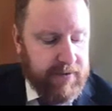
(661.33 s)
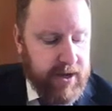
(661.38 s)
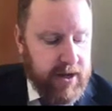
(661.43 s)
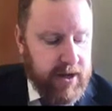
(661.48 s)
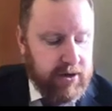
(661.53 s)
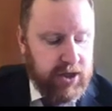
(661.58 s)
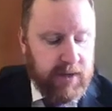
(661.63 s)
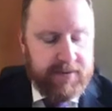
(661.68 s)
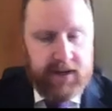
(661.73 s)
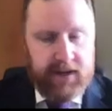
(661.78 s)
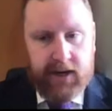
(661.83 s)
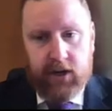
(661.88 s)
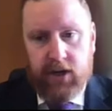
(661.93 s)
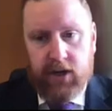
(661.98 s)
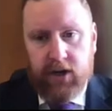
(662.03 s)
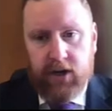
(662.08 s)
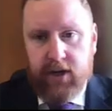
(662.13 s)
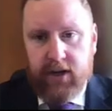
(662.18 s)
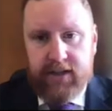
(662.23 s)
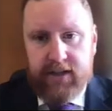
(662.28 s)
have trips like
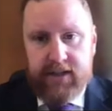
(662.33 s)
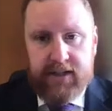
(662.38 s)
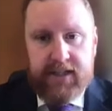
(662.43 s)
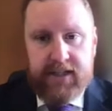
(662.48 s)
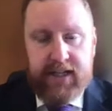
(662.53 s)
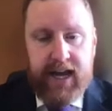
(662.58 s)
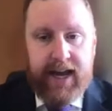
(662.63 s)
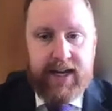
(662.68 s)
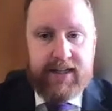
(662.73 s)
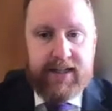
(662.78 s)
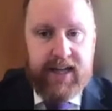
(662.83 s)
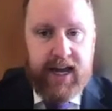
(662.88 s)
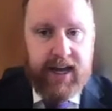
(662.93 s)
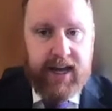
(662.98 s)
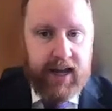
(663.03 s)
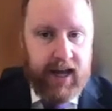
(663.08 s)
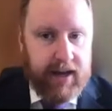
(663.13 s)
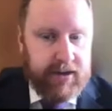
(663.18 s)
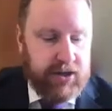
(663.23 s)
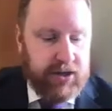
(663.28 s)
Lourdes and
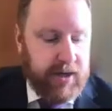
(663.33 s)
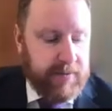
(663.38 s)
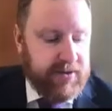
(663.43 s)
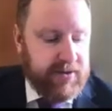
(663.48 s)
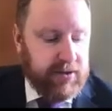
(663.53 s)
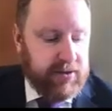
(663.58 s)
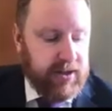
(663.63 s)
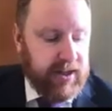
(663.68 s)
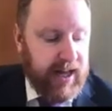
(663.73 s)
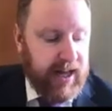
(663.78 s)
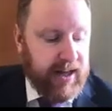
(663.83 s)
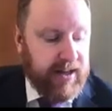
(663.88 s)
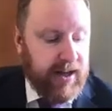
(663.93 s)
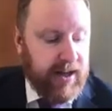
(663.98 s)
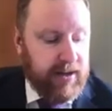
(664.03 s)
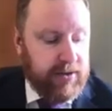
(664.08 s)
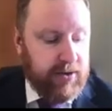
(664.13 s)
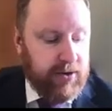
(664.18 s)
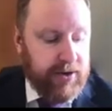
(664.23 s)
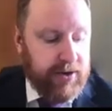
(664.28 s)
Taizé and trips to
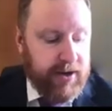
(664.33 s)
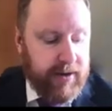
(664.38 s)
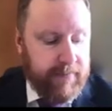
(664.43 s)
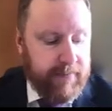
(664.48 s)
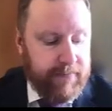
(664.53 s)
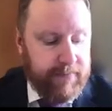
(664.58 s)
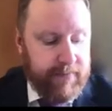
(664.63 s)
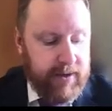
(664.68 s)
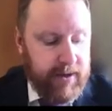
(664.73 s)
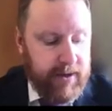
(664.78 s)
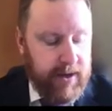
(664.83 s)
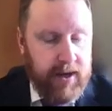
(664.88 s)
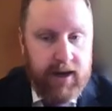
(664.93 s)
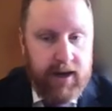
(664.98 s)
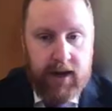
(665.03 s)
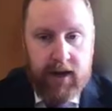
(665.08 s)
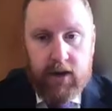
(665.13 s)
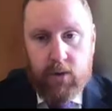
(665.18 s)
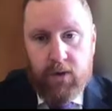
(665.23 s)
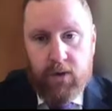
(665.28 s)
Calcutta.
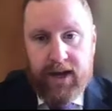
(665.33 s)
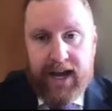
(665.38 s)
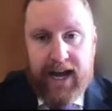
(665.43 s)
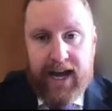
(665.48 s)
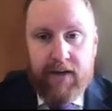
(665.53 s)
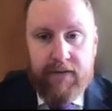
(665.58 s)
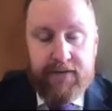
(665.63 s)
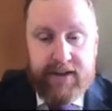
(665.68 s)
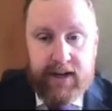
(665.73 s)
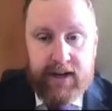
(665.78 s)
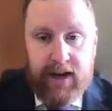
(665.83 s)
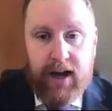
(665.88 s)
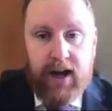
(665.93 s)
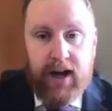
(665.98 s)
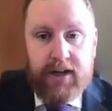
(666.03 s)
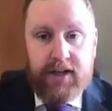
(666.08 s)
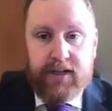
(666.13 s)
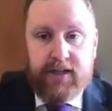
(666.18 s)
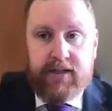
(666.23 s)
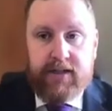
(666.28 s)
We have the
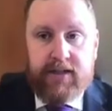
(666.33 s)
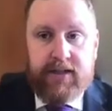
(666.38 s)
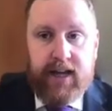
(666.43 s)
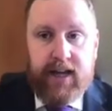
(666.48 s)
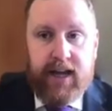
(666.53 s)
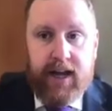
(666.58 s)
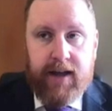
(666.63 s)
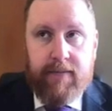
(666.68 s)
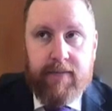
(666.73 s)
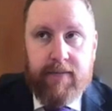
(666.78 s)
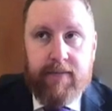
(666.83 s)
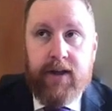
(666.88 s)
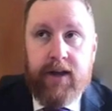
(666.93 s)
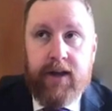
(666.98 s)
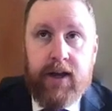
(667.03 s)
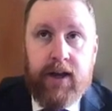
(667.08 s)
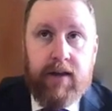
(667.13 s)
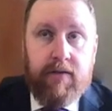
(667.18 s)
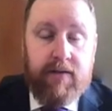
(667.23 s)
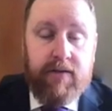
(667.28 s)
largest
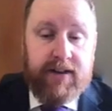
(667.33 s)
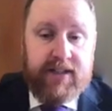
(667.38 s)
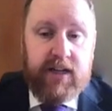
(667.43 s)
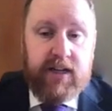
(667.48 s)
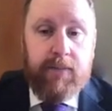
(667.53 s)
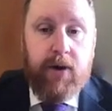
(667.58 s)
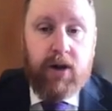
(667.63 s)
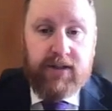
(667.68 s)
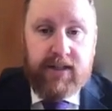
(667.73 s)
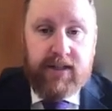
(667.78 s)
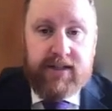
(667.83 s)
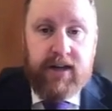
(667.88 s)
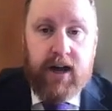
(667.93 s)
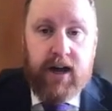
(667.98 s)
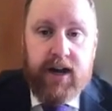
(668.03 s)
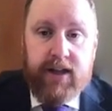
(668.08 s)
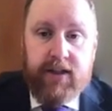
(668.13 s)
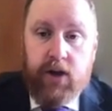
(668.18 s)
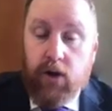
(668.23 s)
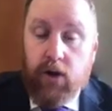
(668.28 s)
Vincent de Paul
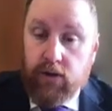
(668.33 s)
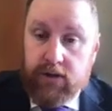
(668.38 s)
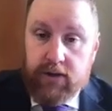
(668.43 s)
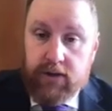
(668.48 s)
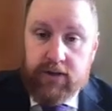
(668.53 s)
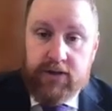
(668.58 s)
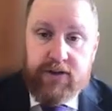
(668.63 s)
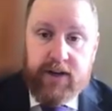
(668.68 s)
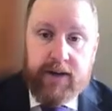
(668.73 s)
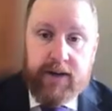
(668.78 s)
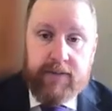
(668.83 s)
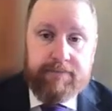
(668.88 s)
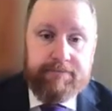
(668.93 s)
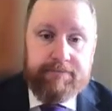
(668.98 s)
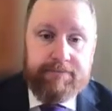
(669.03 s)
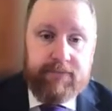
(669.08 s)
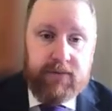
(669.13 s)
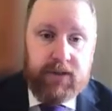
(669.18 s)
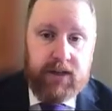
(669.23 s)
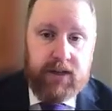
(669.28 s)
Society in the whole country.
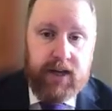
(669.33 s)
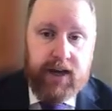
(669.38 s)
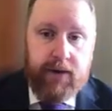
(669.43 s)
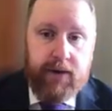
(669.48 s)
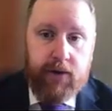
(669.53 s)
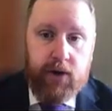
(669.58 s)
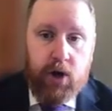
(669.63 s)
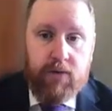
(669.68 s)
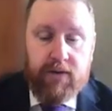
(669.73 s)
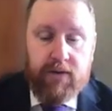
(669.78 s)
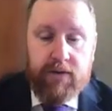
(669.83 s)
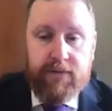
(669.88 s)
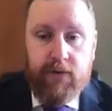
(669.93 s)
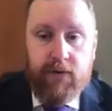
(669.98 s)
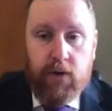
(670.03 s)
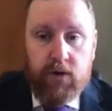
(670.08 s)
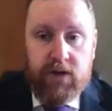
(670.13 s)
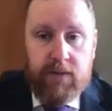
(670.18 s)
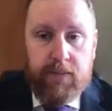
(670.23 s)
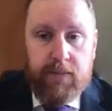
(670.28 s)
Okay, with over
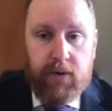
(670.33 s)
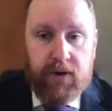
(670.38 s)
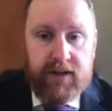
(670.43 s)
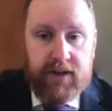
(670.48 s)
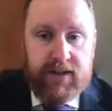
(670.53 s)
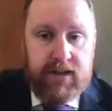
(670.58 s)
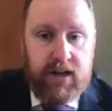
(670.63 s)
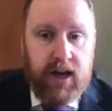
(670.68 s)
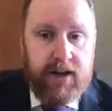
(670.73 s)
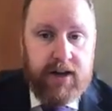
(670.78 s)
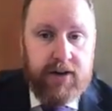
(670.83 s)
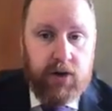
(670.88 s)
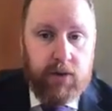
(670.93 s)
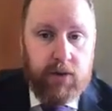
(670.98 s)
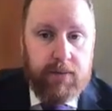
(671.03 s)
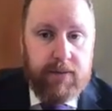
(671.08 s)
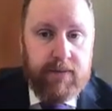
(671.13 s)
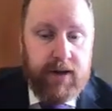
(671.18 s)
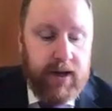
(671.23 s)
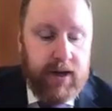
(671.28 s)
400 boys signed
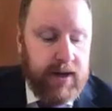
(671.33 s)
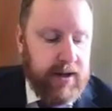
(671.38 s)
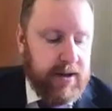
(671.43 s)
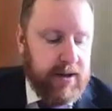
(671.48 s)
up.